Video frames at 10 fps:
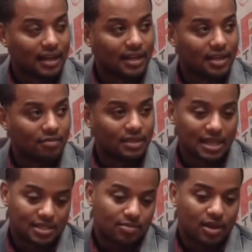I get it. But
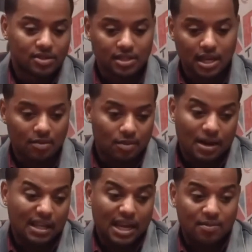that's somebody else's lane. But
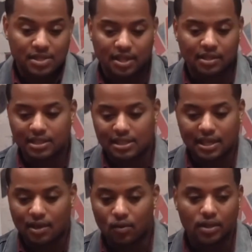my lane particularly is
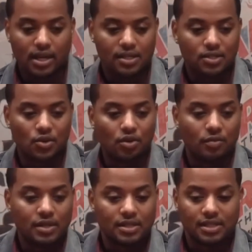like I want kids to know you can
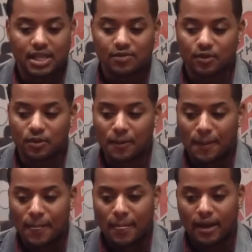be successful
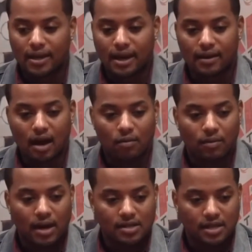and not
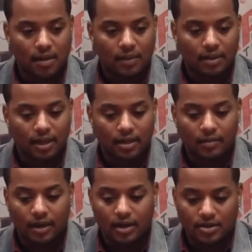compromise and not be like
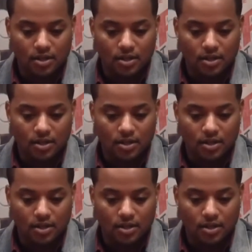anybody else.